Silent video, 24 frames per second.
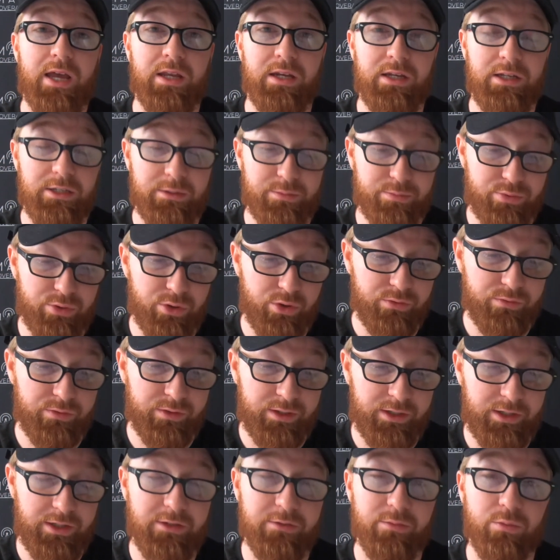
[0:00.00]
And he's proven
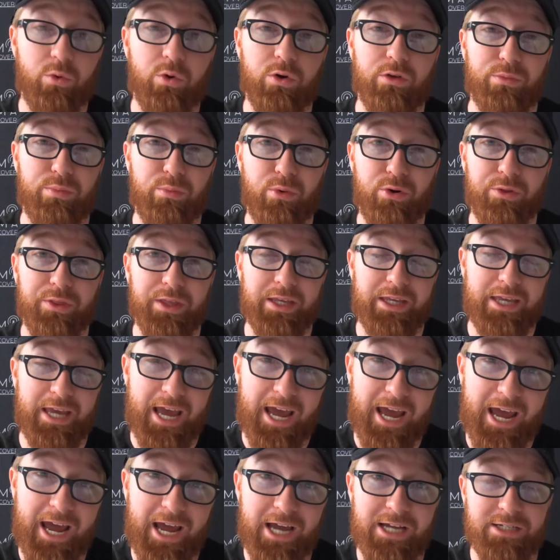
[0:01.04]
he's worth more than
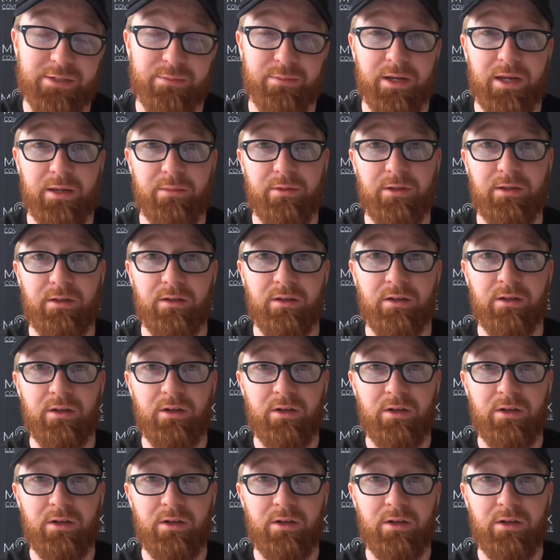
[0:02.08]
cash, baby.